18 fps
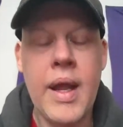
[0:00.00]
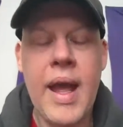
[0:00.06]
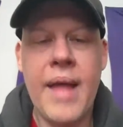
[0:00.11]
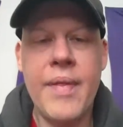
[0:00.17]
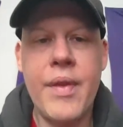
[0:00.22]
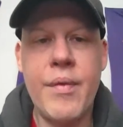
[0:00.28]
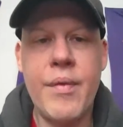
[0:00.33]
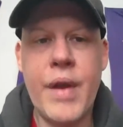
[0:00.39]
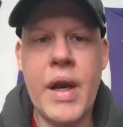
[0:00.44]

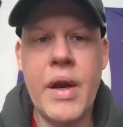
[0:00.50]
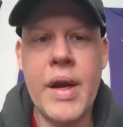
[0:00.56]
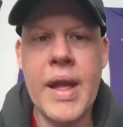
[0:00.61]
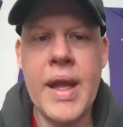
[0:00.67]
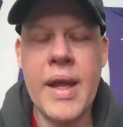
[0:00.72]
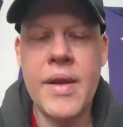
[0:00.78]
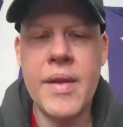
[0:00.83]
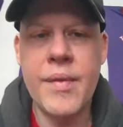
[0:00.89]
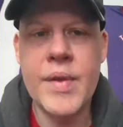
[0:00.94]
at the very
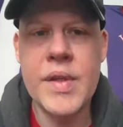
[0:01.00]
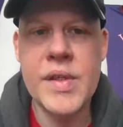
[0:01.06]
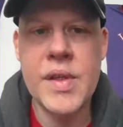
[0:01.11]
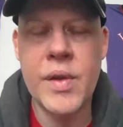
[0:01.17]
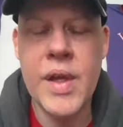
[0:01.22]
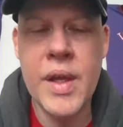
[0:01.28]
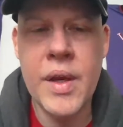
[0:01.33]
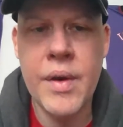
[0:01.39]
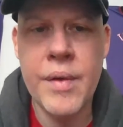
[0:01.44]
end of his
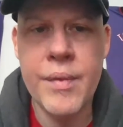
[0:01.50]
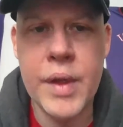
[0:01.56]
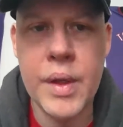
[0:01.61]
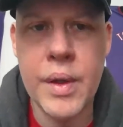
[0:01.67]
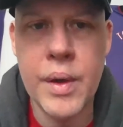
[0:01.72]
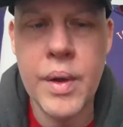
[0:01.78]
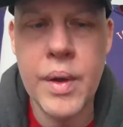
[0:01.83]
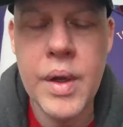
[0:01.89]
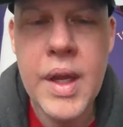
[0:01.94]

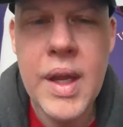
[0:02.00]
interview.